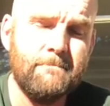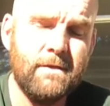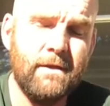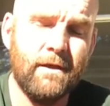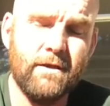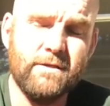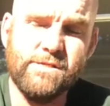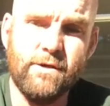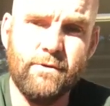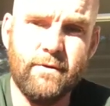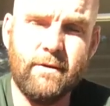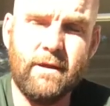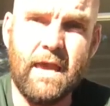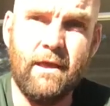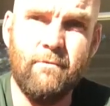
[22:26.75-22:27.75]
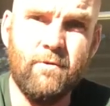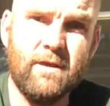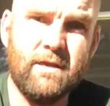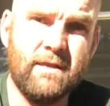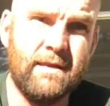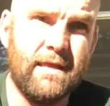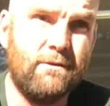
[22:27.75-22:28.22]
You know, so it can
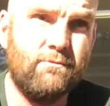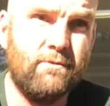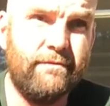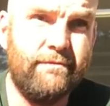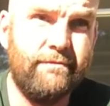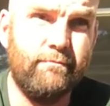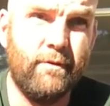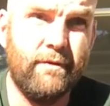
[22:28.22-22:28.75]
reconnect with